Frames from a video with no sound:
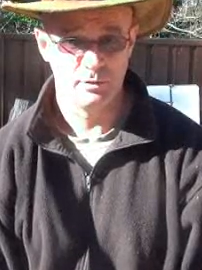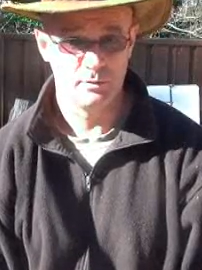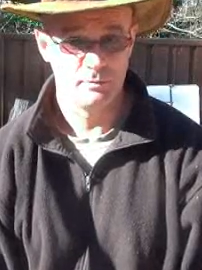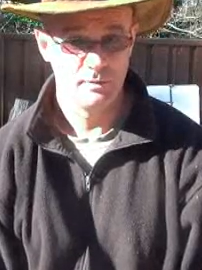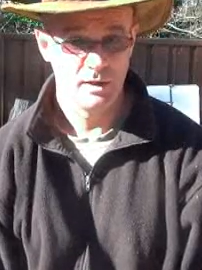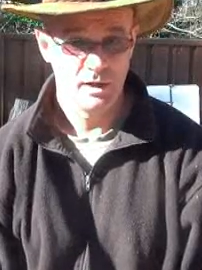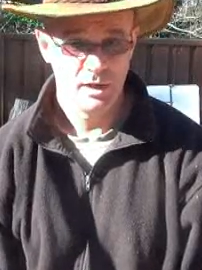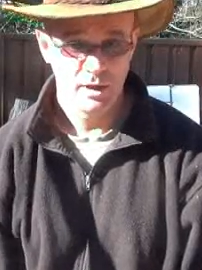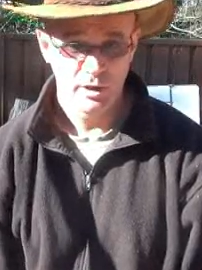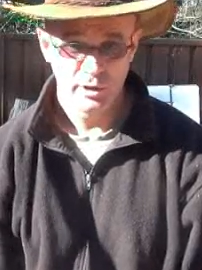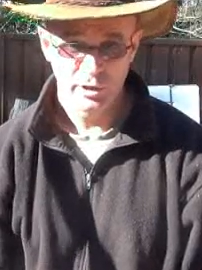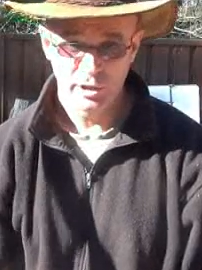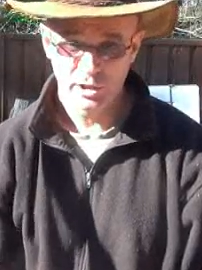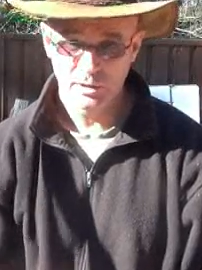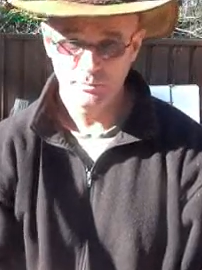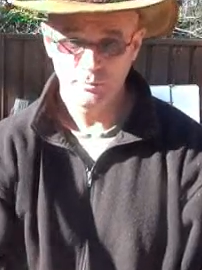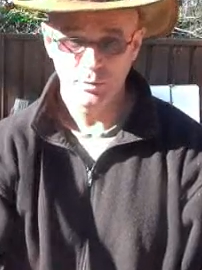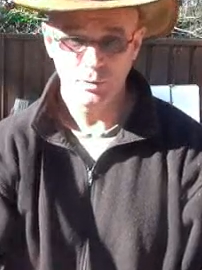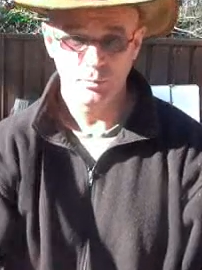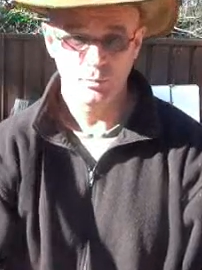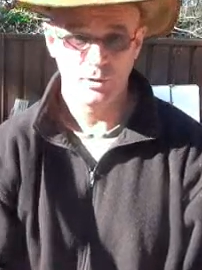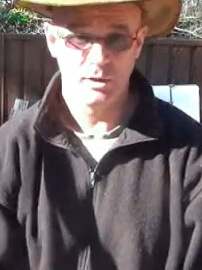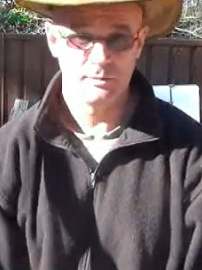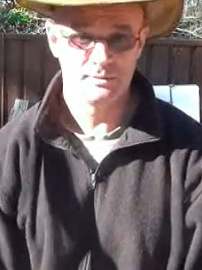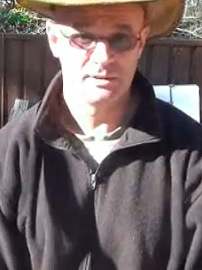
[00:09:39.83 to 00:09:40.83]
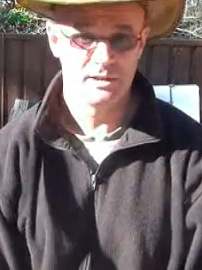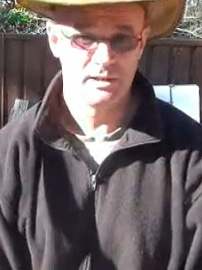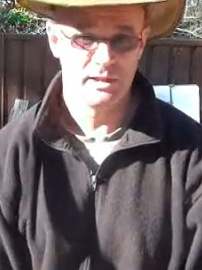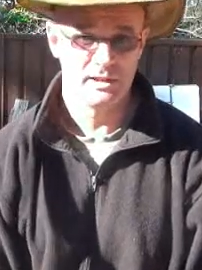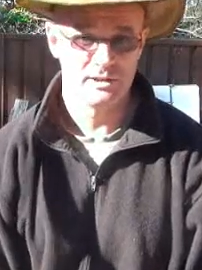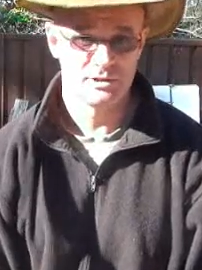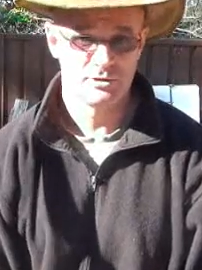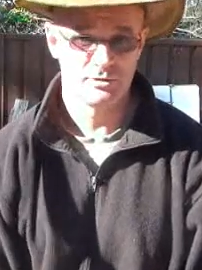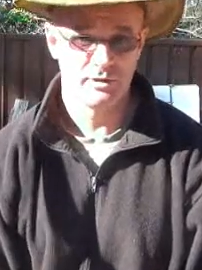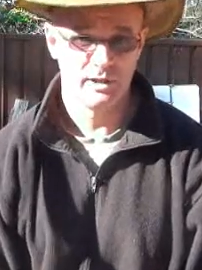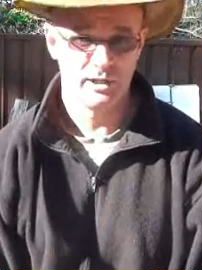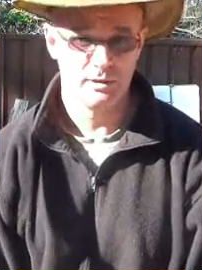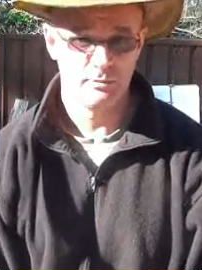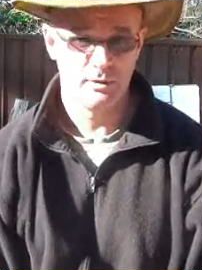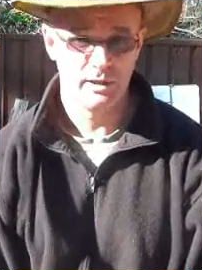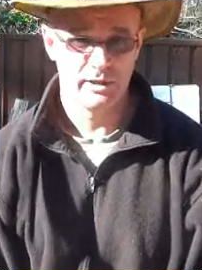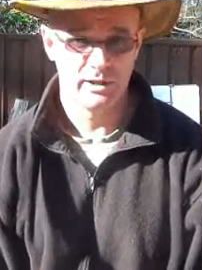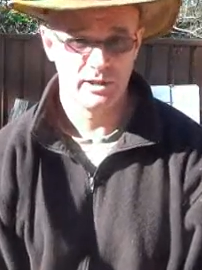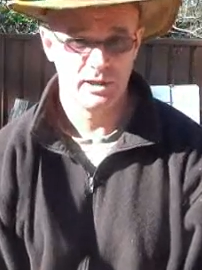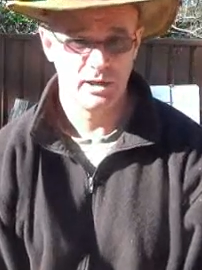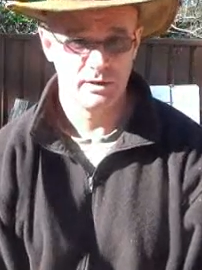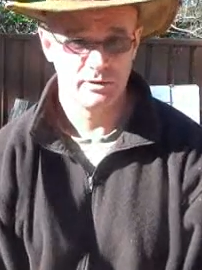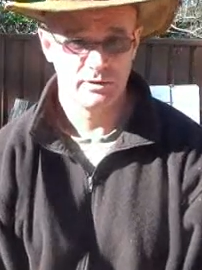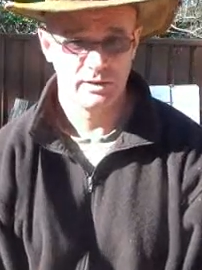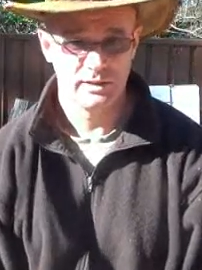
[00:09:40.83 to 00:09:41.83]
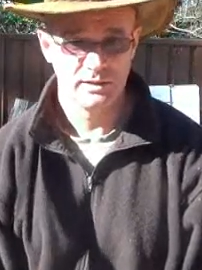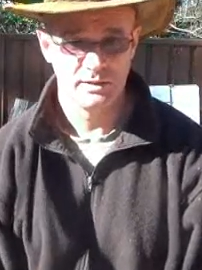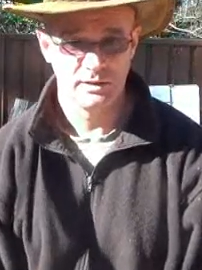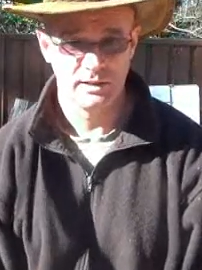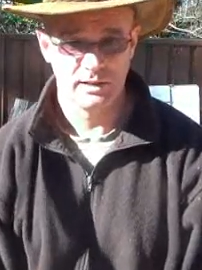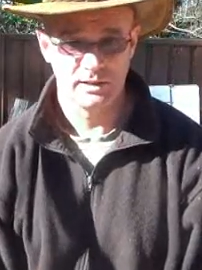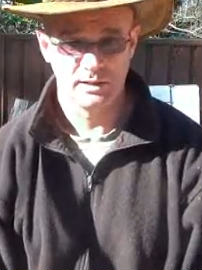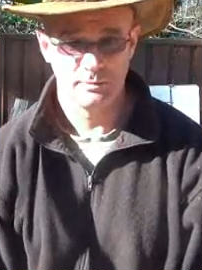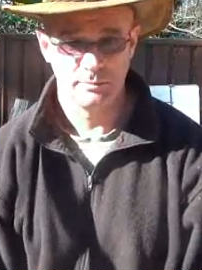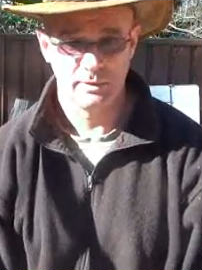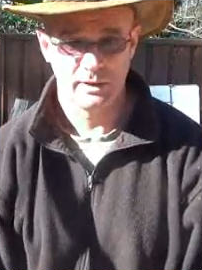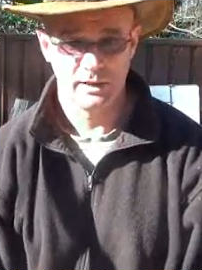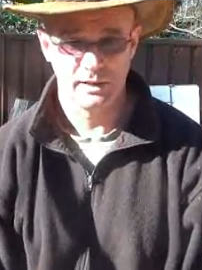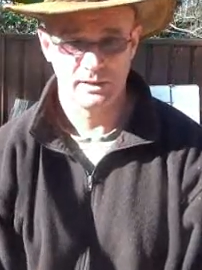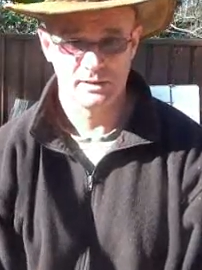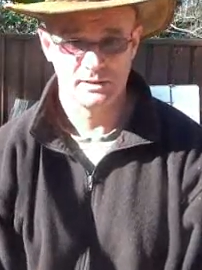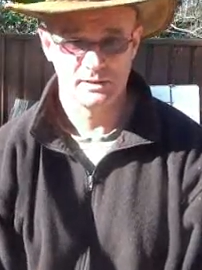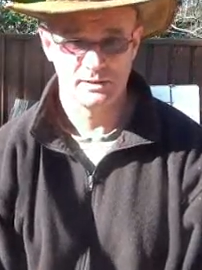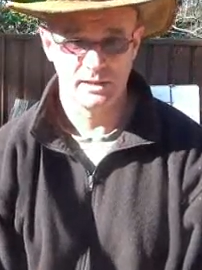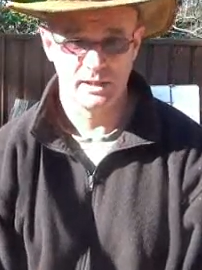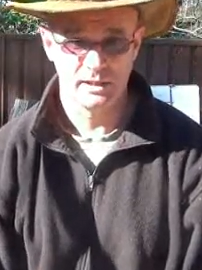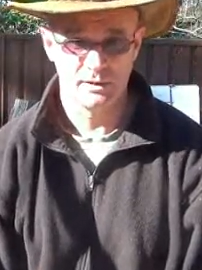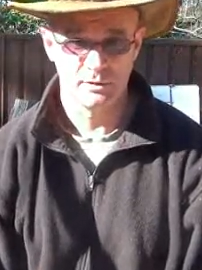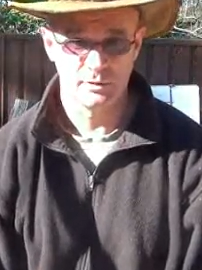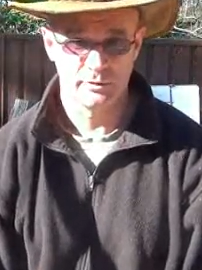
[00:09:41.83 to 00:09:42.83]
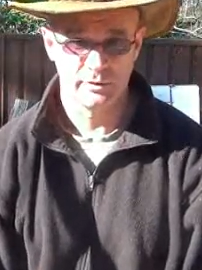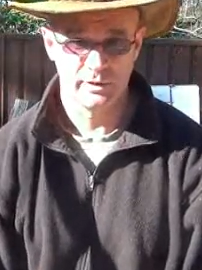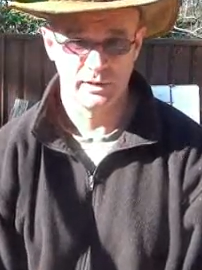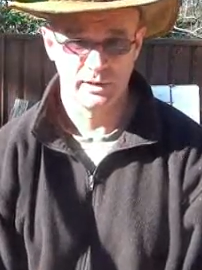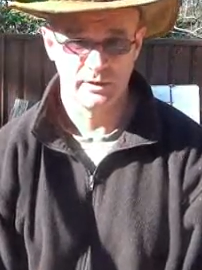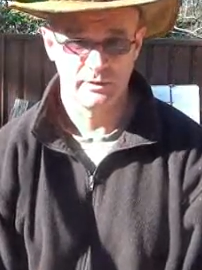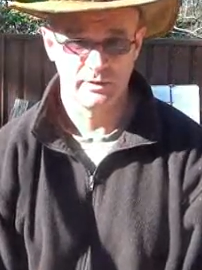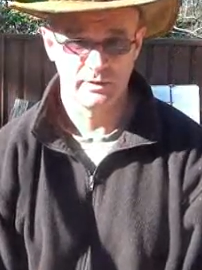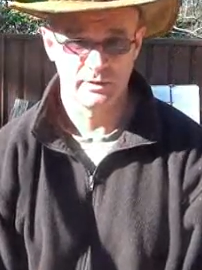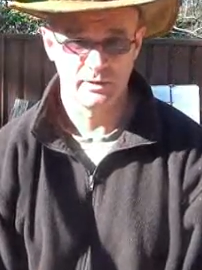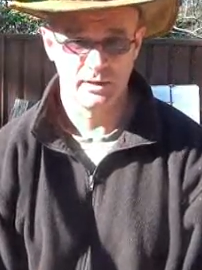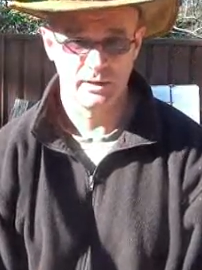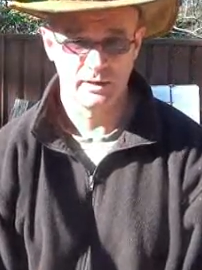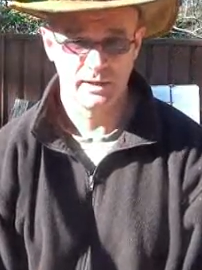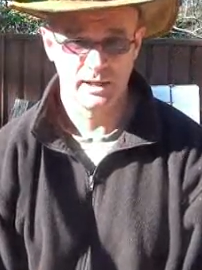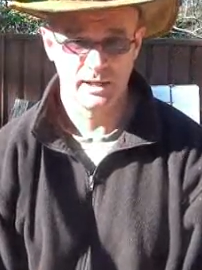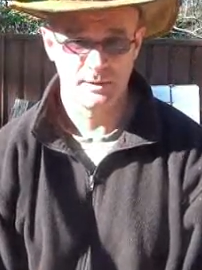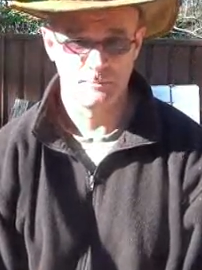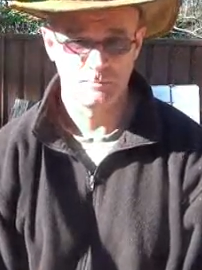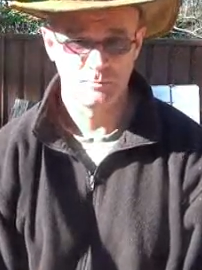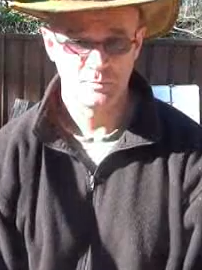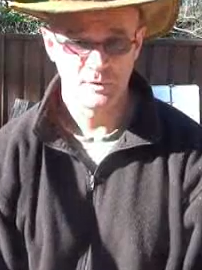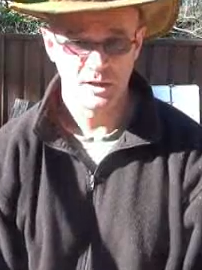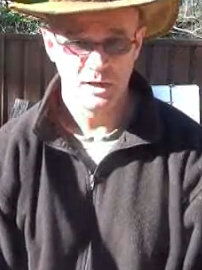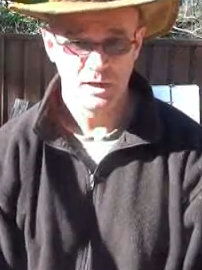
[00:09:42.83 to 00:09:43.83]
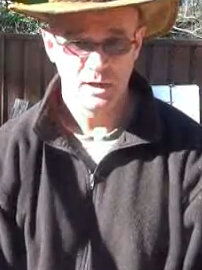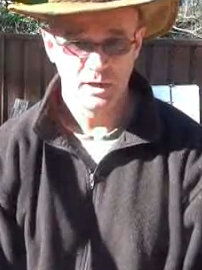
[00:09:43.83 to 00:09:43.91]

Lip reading: Well, you can put worms in there straight away. You don't need to let the bedding settle or anything like that.